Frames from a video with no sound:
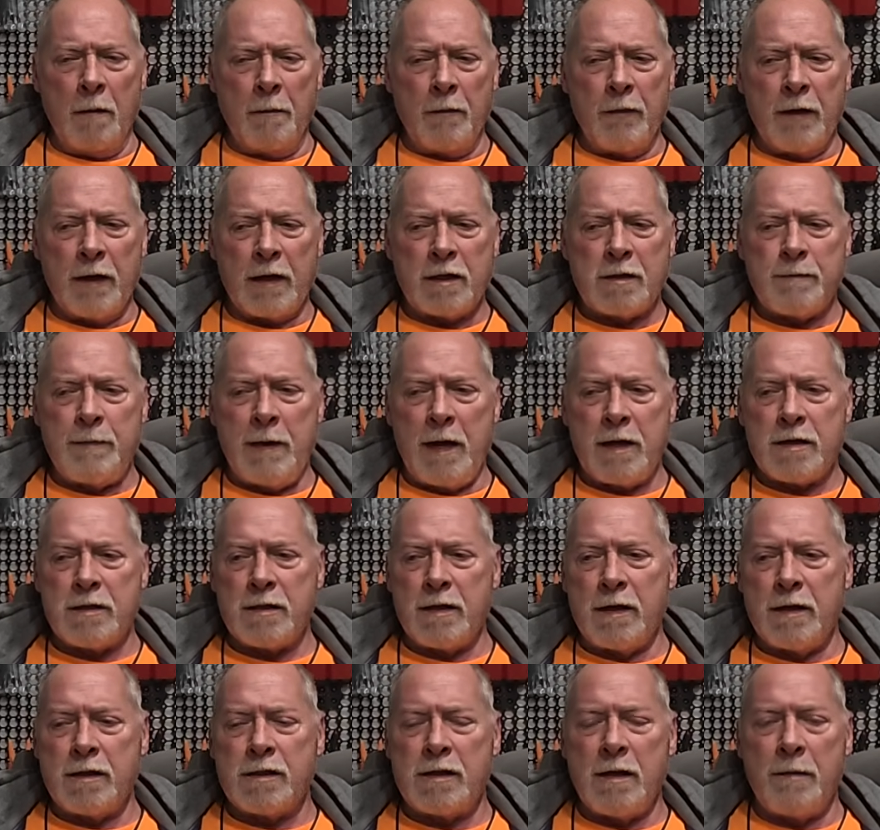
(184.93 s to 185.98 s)

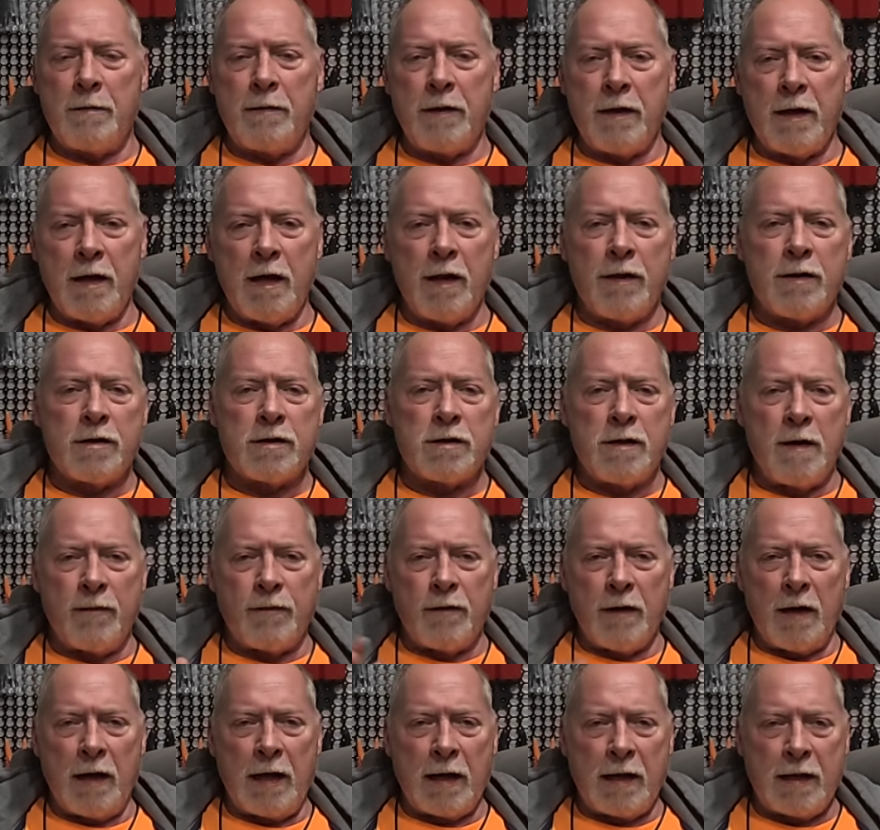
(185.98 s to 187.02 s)
Especially some of the other stuff
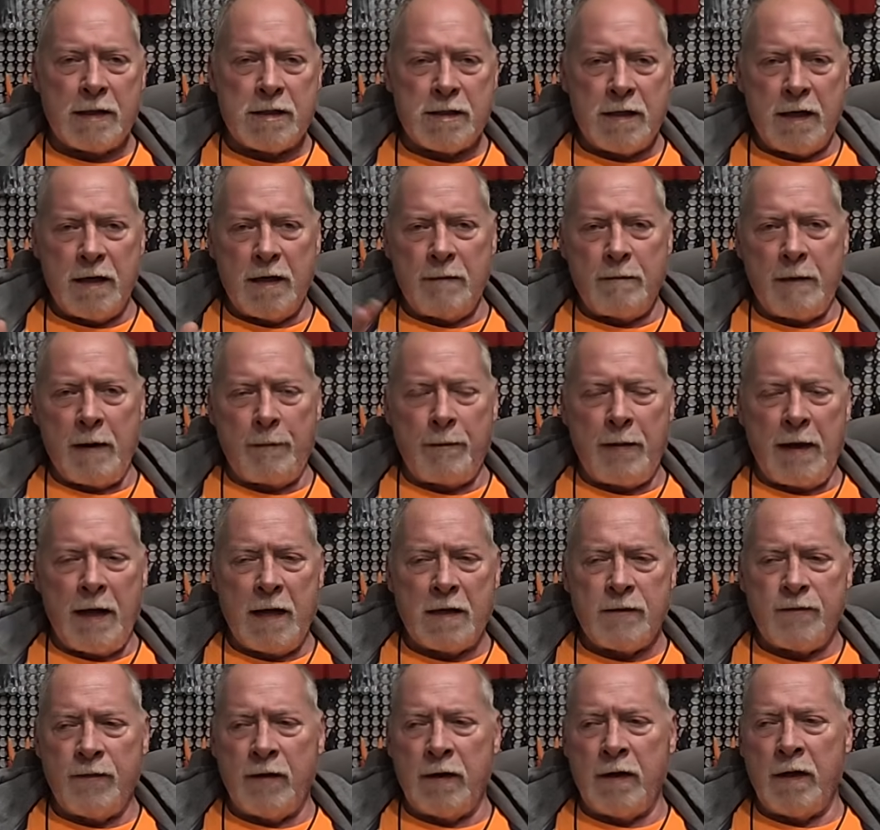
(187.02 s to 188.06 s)
that, like I said in my
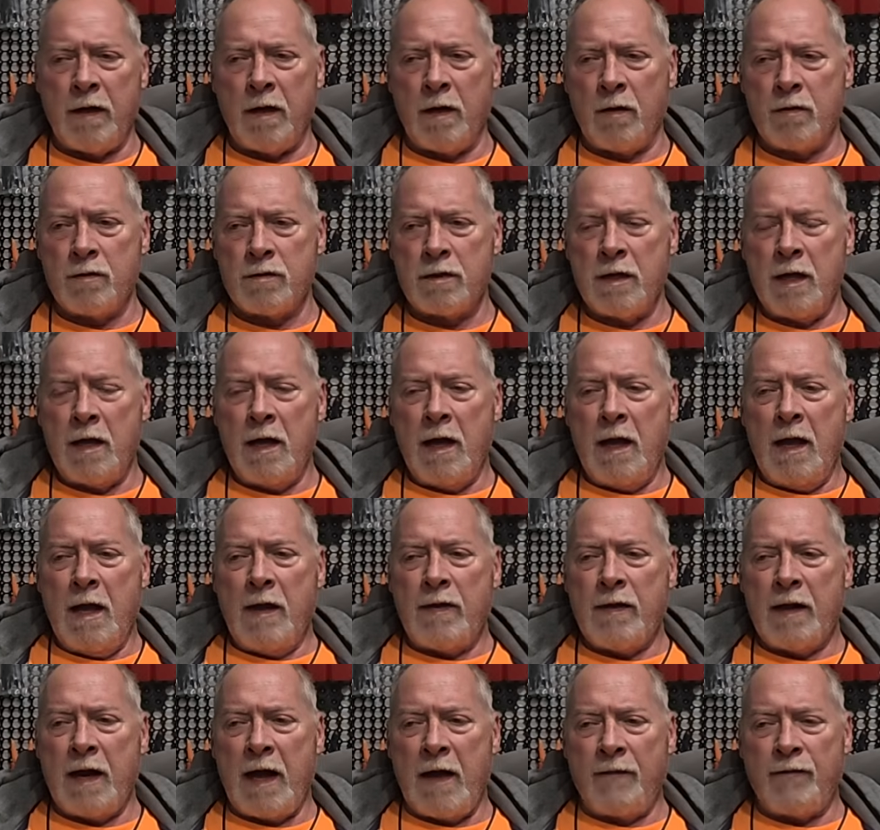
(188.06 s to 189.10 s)
past videos,
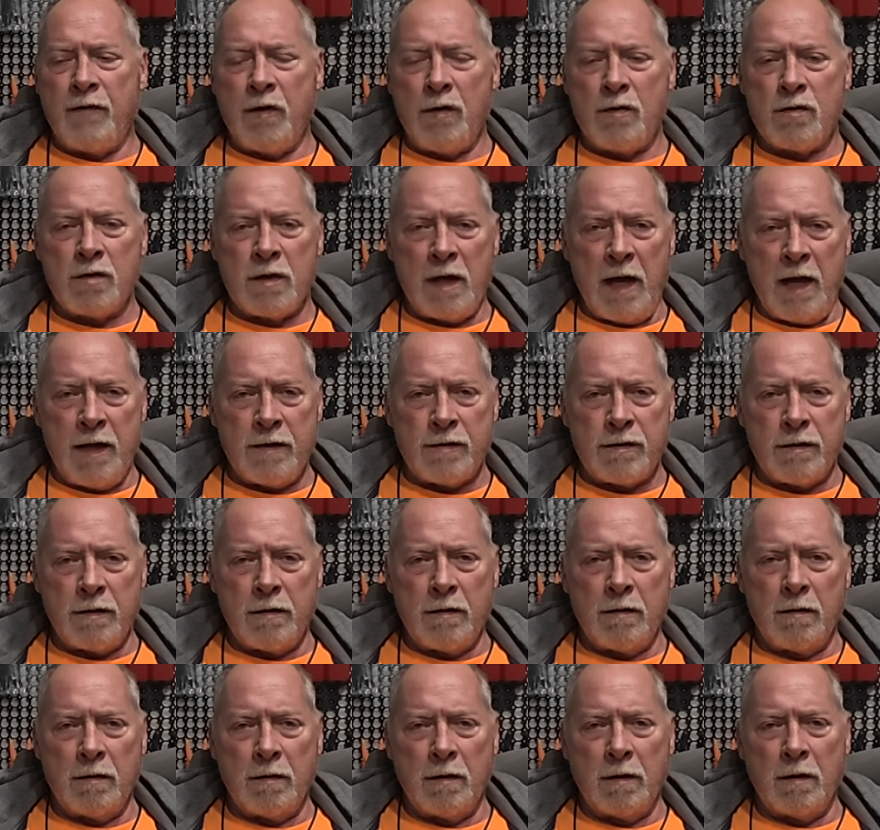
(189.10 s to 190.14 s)
that I've used
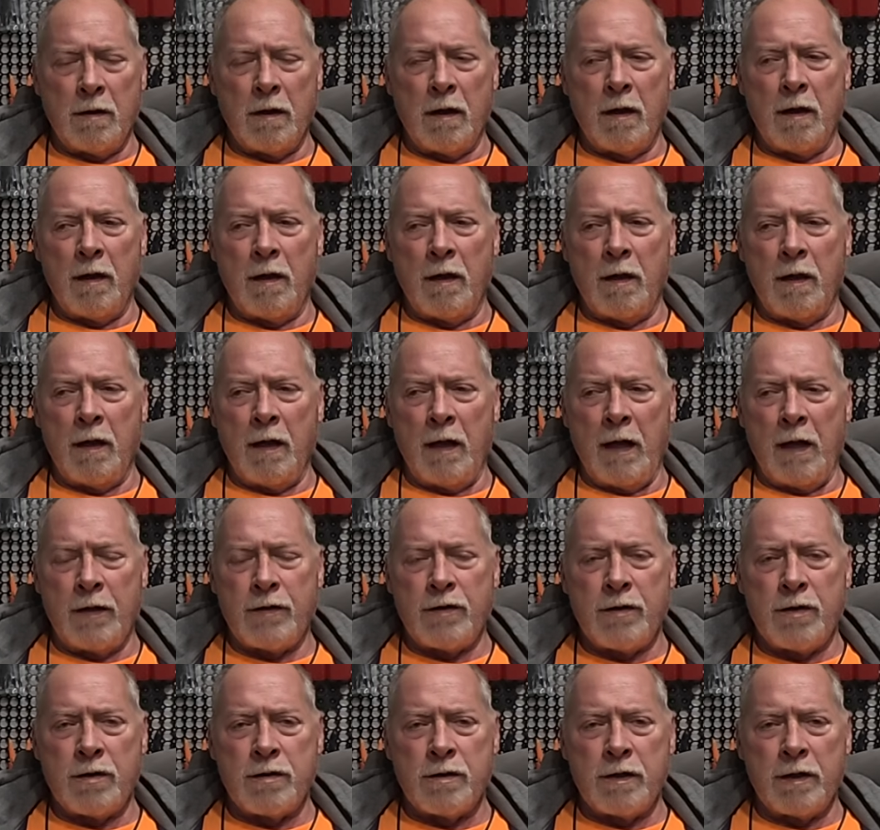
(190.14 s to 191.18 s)
laser
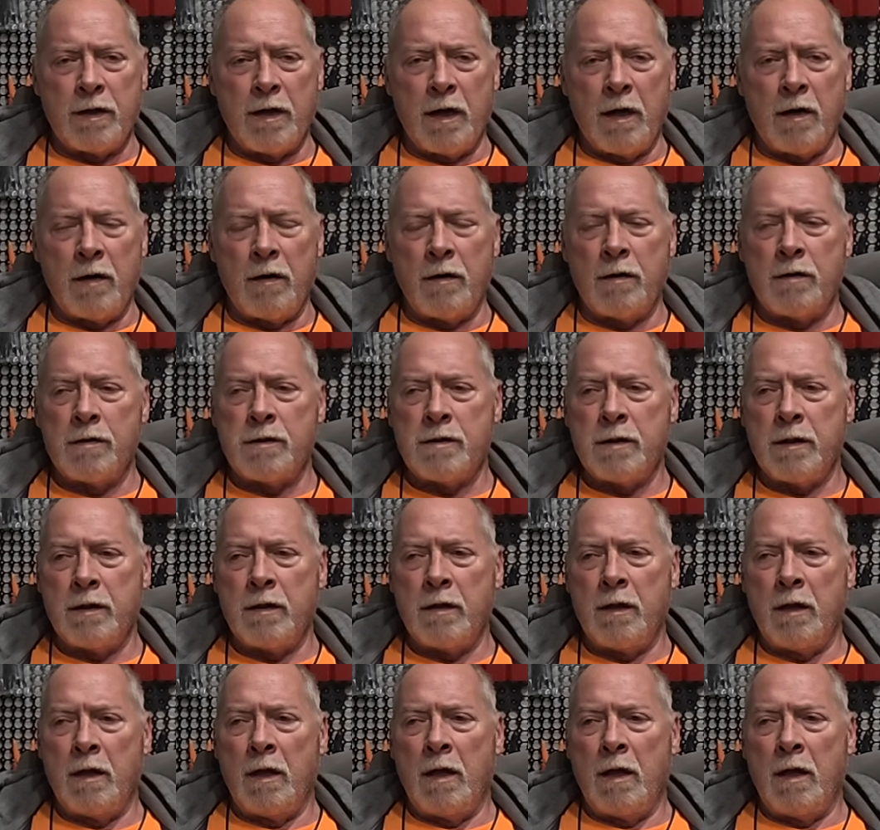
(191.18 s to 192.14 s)
etchers and cutters and